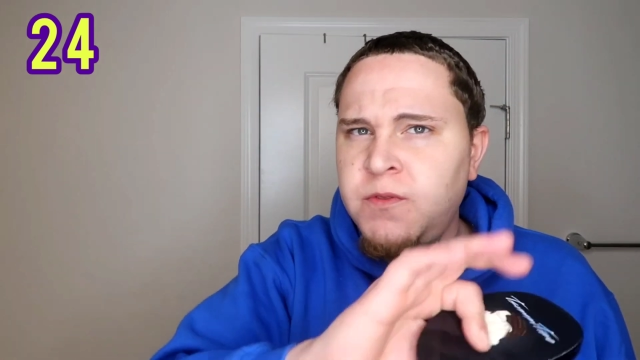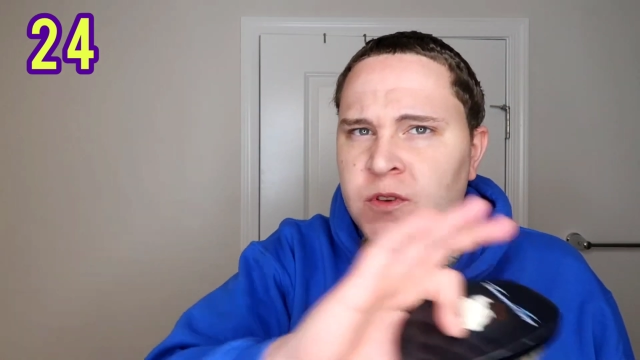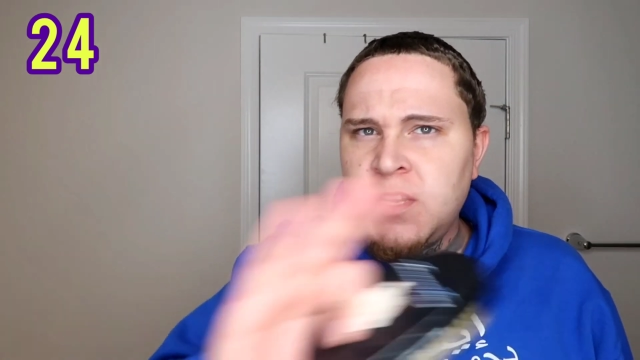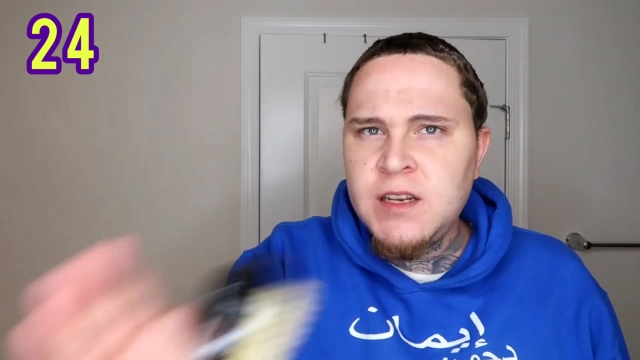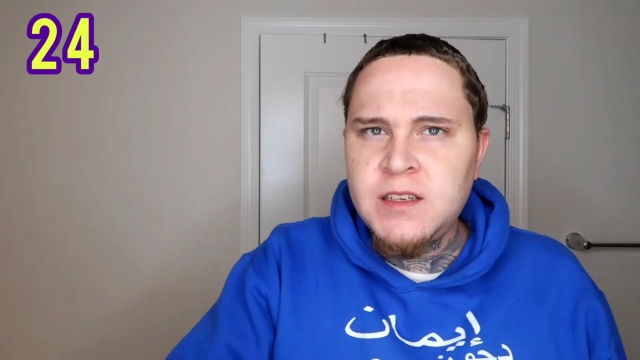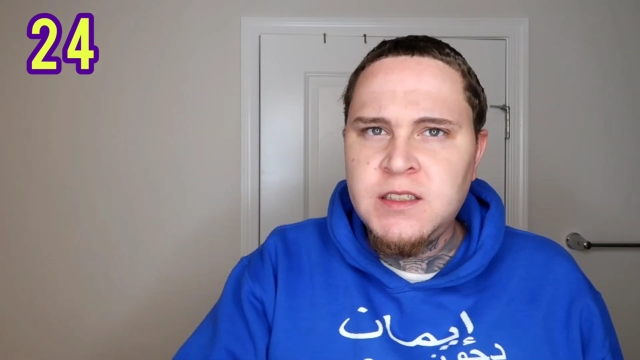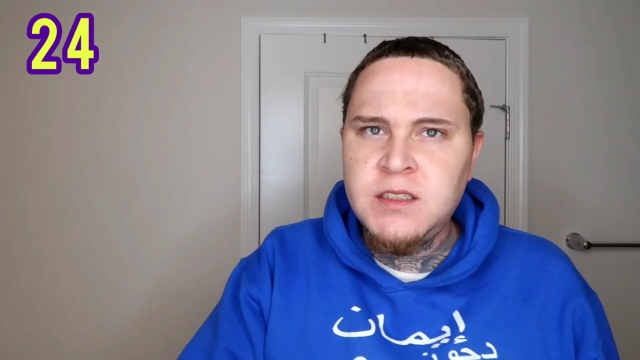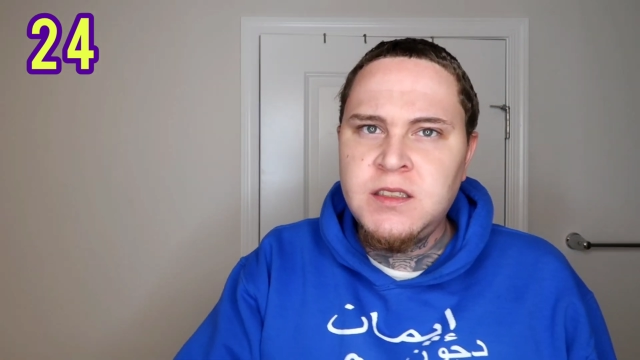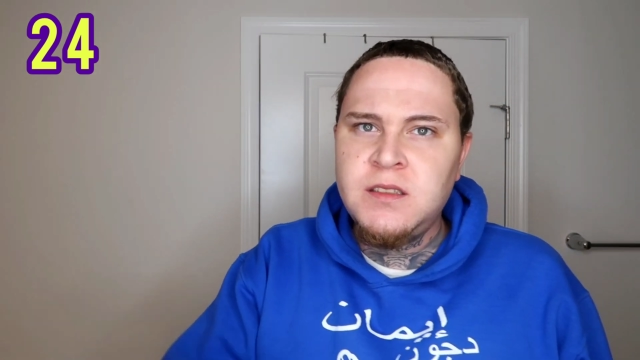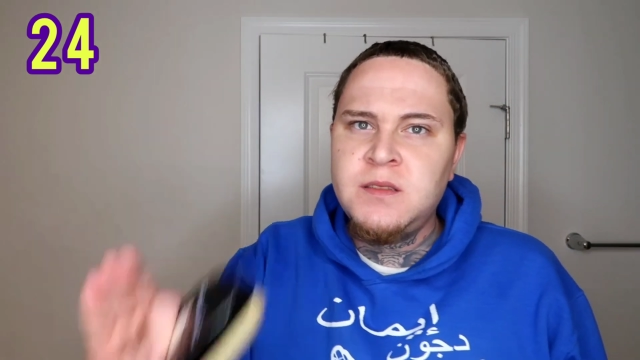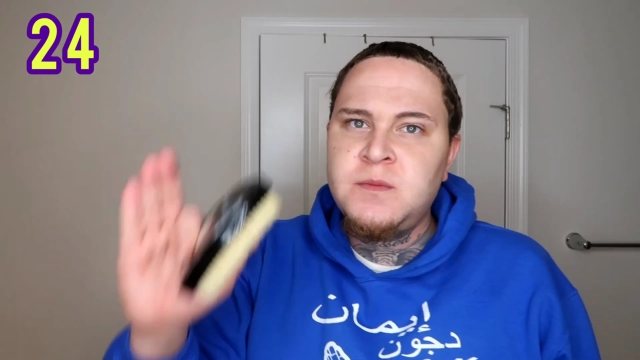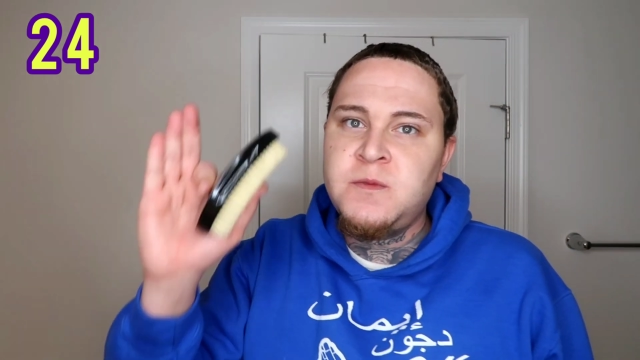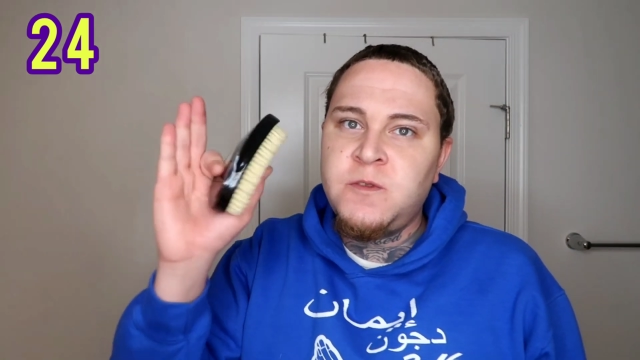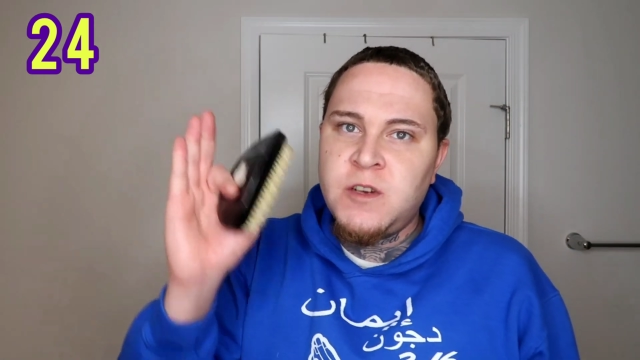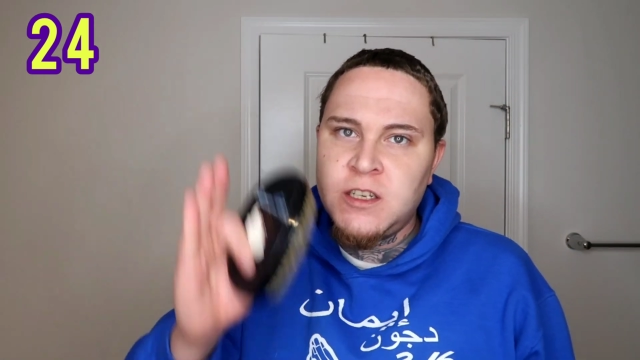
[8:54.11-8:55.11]
before I
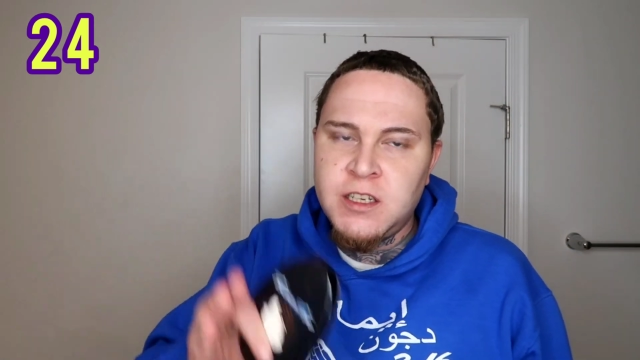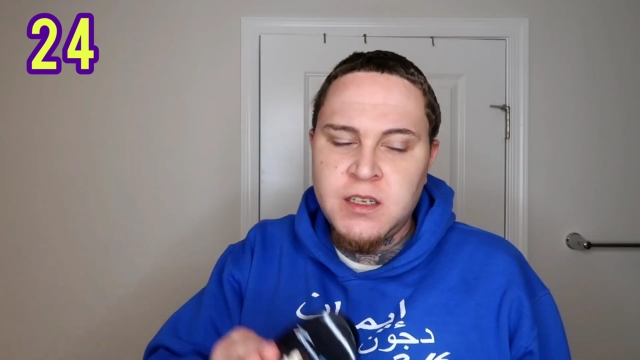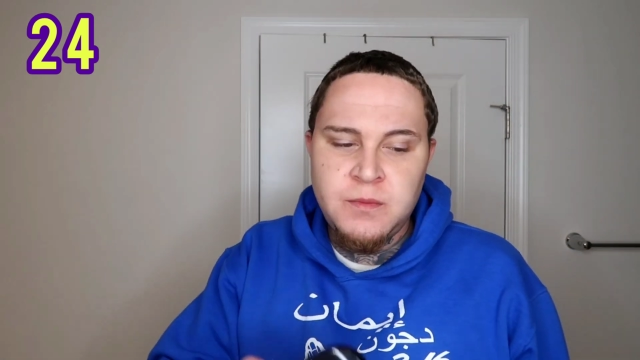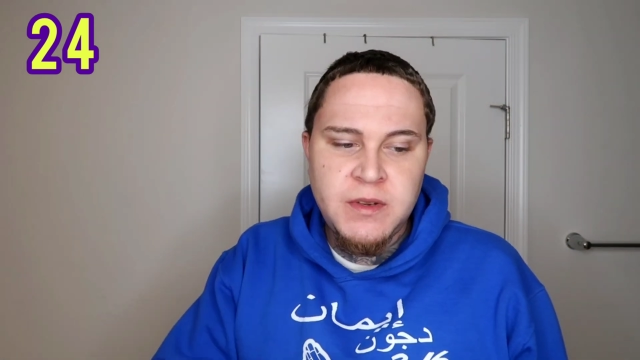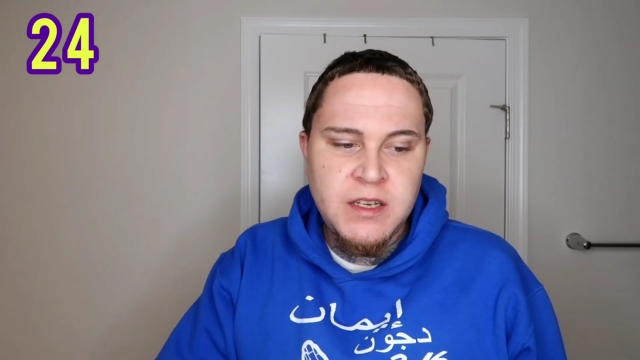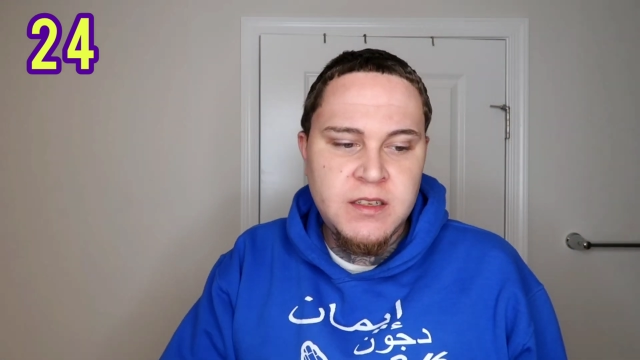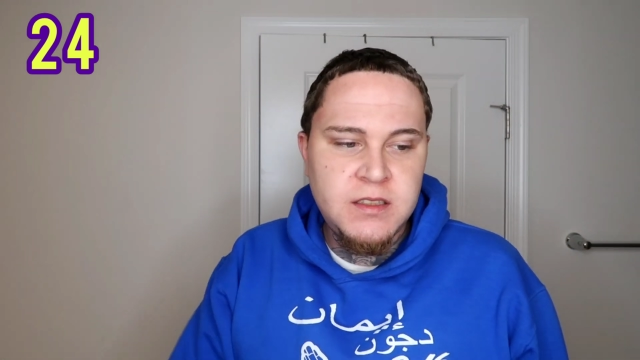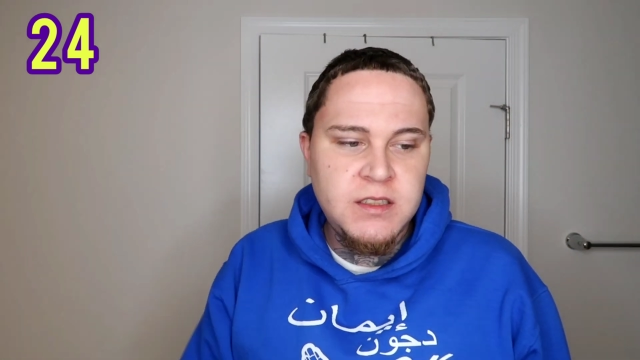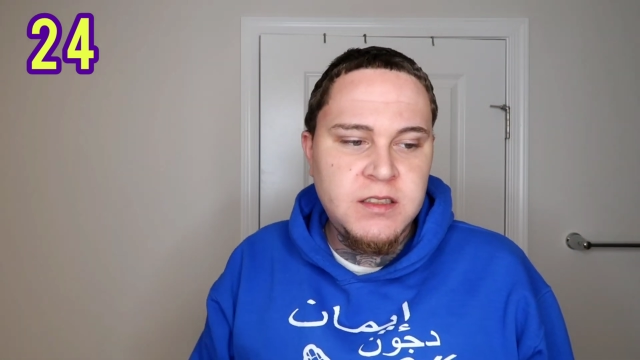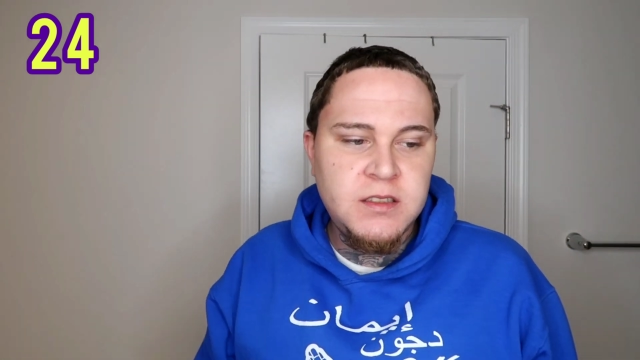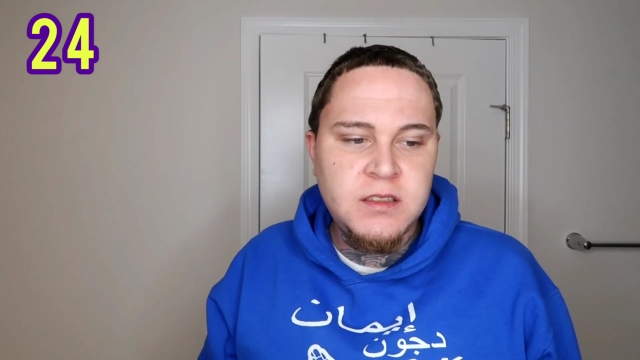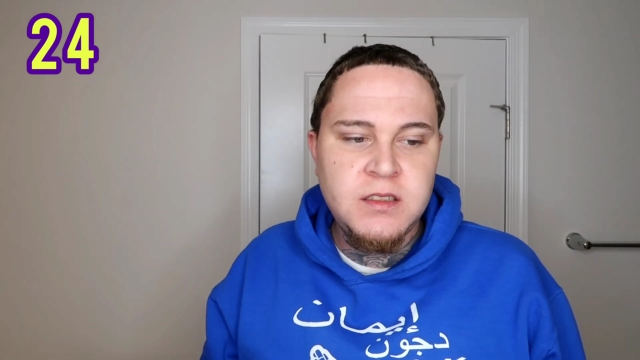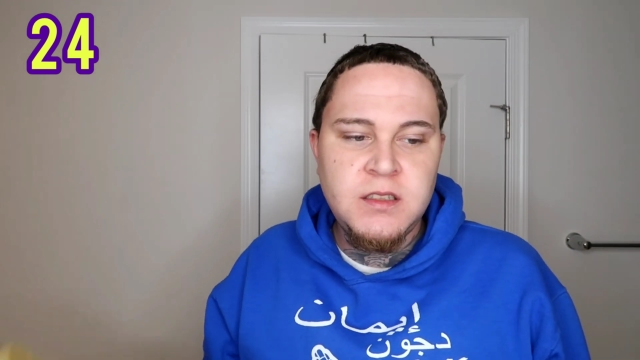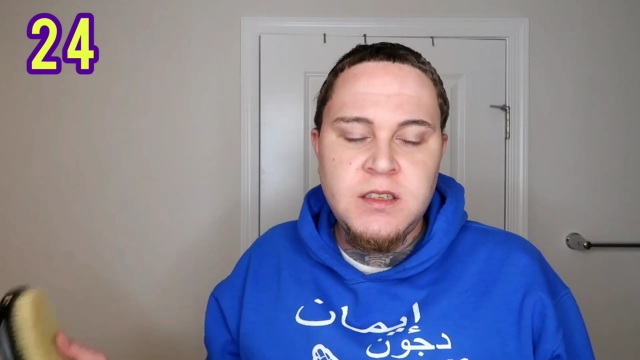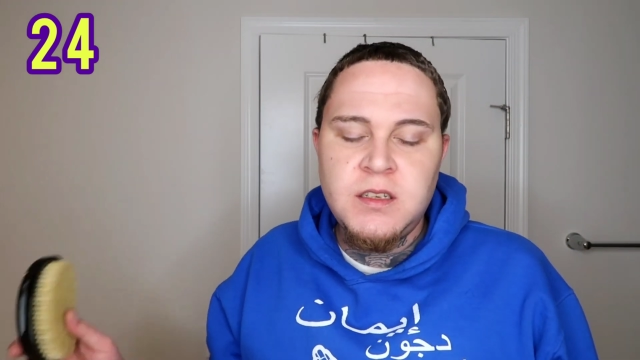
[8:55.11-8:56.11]
leave, before I get up out of
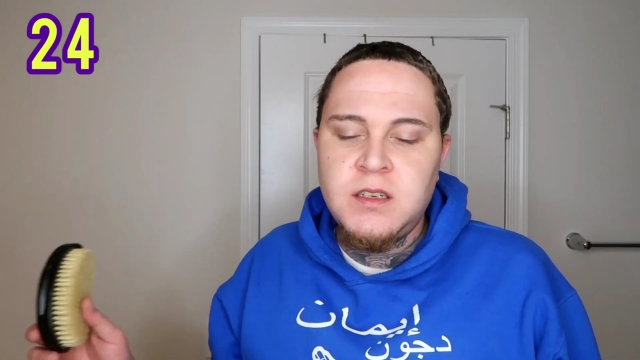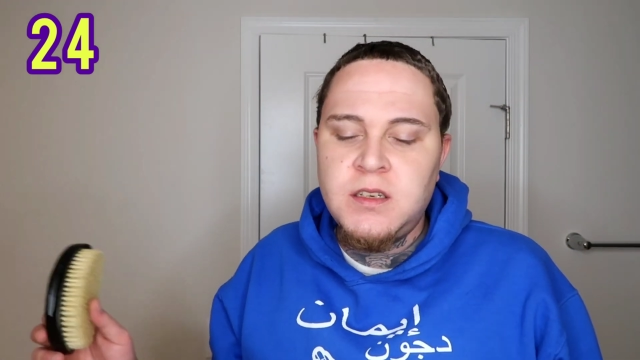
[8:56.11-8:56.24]
here,